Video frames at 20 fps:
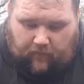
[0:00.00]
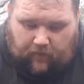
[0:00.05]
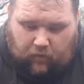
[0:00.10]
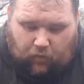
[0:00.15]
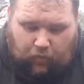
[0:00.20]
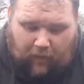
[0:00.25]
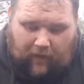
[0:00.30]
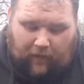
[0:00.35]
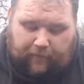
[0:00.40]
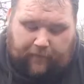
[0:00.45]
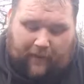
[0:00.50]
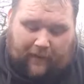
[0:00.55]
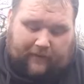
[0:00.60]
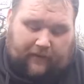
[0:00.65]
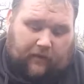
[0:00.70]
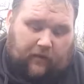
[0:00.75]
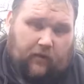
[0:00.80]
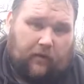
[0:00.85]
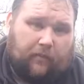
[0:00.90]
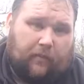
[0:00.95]
it's well
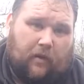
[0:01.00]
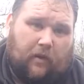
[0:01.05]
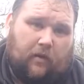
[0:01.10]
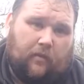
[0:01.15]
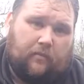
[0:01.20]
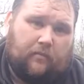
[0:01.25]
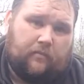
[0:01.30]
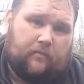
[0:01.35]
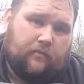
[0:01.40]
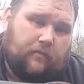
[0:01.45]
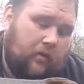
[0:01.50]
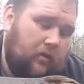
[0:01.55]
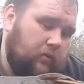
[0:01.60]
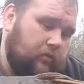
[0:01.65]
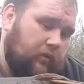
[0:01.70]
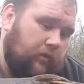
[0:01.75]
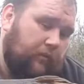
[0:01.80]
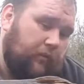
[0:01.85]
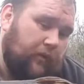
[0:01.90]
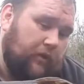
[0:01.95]
padded on the bottom.
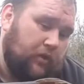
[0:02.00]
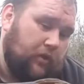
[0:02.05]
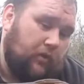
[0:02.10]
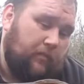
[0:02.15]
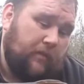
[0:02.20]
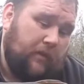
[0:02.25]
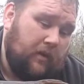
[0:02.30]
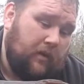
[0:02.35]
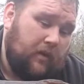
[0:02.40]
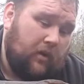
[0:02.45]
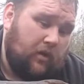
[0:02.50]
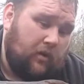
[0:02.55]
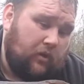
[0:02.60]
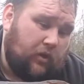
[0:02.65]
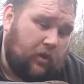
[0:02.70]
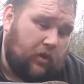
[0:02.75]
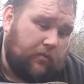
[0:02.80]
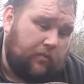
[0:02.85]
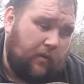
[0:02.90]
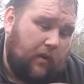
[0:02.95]
Hold the fish up,
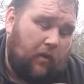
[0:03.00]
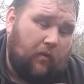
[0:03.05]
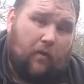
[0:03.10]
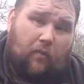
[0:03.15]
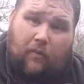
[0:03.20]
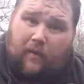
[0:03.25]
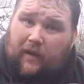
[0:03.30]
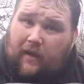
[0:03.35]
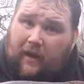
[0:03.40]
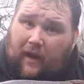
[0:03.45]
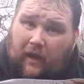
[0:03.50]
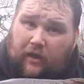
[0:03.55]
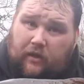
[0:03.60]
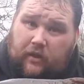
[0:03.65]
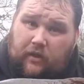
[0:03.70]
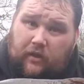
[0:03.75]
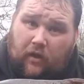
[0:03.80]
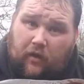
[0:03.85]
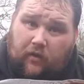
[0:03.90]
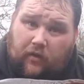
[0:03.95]
only a small one. When you're
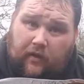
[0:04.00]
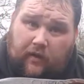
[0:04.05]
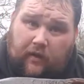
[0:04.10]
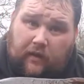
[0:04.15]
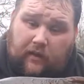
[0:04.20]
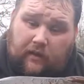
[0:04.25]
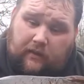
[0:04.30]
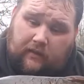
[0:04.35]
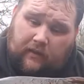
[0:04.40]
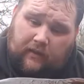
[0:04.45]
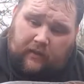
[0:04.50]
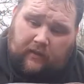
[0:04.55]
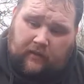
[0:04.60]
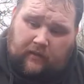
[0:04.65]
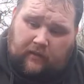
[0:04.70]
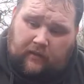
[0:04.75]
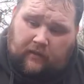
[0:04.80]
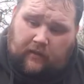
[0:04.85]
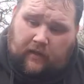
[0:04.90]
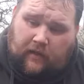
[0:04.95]
catching lots of these,
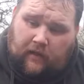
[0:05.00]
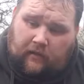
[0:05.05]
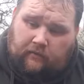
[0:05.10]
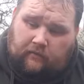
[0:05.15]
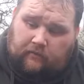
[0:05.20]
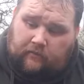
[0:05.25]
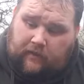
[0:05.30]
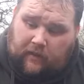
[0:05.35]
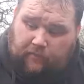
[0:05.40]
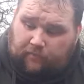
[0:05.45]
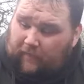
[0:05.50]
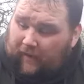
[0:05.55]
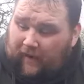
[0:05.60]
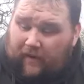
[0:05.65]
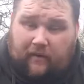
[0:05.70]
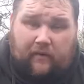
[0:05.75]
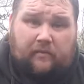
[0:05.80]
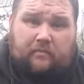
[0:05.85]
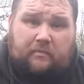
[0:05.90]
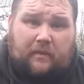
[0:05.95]
this
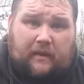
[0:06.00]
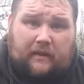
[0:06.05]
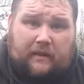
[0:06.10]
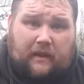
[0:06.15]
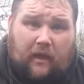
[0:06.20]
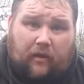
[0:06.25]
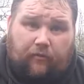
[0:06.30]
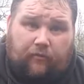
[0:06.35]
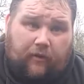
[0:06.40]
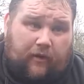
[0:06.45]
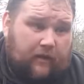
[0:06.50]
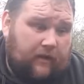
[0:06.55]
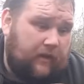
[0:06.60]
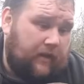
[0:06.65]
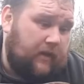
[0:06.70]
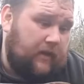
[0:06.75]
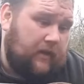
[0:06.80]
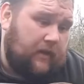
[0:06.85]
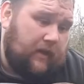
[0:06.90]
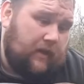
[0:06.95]
mat makes life really
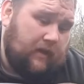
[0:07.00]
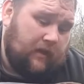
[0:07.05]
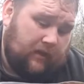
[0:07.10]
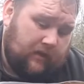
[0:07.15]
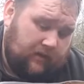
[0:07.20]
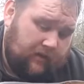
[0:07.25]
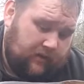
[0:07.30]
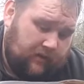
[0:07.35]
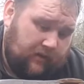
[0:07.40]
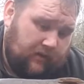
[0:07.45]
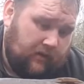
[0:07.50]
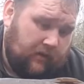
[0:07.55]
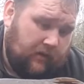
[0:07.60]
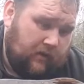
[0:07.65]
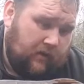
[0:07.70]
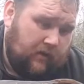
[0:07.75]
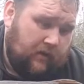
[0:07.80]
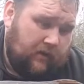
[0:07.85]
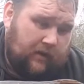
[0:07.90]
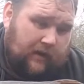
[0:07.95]
easy.
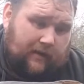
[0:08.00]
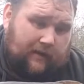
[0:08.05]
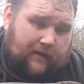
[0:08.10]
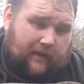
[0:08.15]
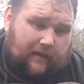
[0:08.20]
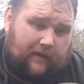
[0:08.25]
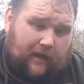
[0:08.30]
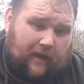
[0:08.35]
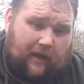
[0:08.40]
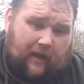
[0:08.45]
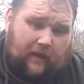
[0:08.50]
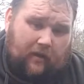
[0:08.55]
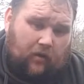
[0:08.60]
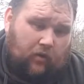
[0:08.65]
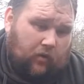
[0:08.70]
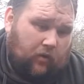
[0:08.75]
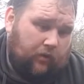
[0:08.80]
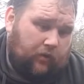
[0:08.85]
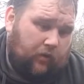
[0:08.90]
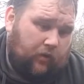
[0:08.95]
It's in there,
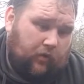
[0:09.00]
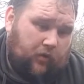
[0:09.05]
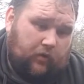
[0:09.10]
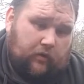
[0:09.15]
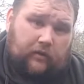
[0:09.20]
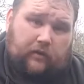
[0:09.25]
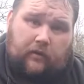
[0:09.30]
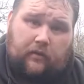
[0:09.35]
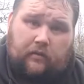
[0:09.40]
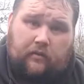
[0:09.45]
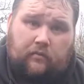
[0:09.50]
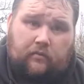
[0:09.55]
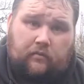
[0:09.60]
unhooked,